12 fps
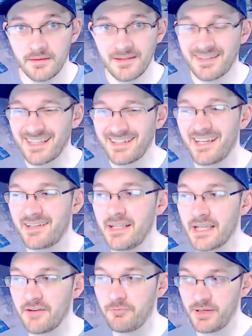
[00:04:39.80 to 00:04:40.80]
This is a
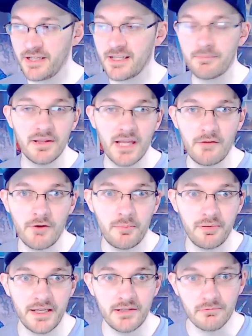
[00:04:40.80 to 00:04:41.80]
technique I've picked up a lot while
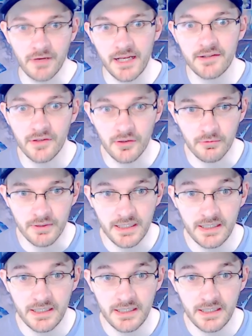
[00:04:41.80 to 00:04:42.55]
playing Ranked Arena.